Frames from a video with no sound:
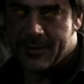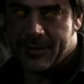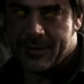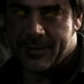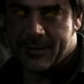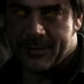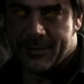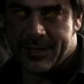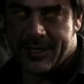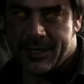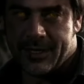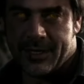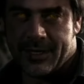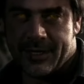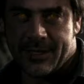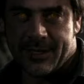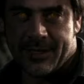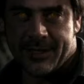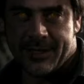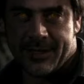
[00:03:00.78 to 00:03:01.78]
killed me.
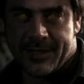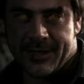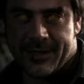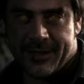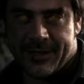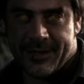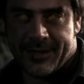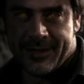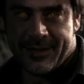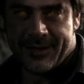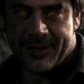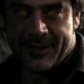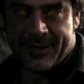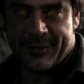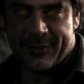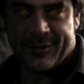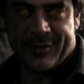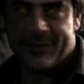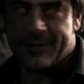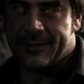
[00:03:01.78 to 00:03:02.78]

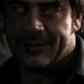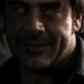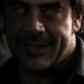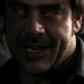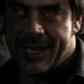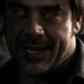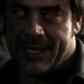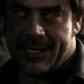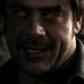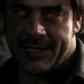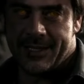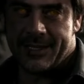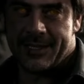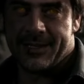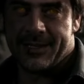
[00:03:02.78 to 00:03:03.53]
You killed Daddy.